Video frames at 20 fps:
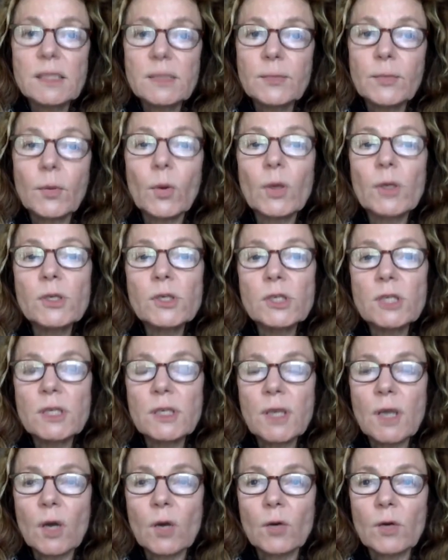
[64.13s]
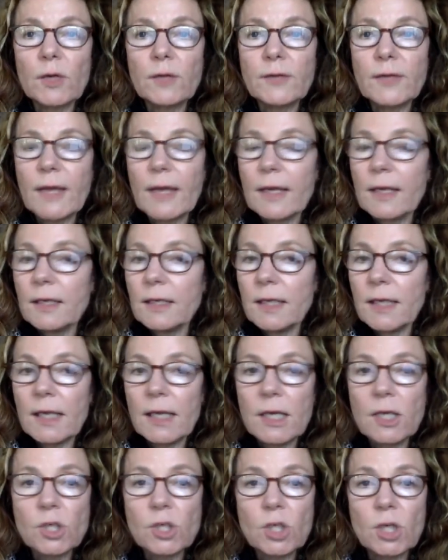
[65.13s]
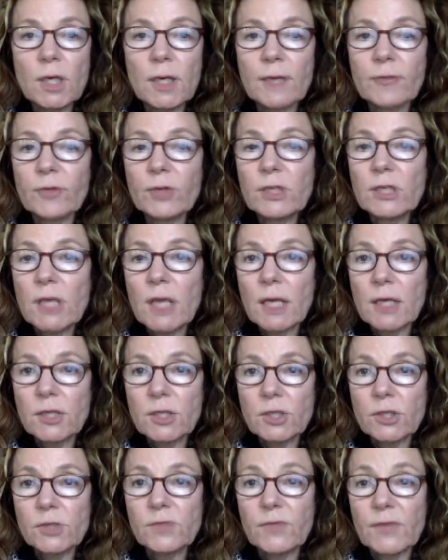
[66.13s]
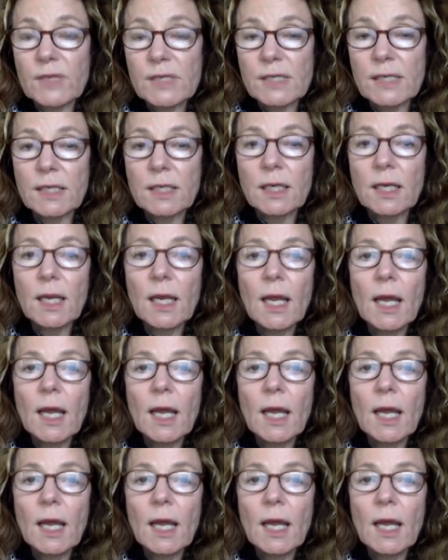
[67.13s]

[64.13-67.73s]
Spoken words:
important to note that in each and every doctor's visit,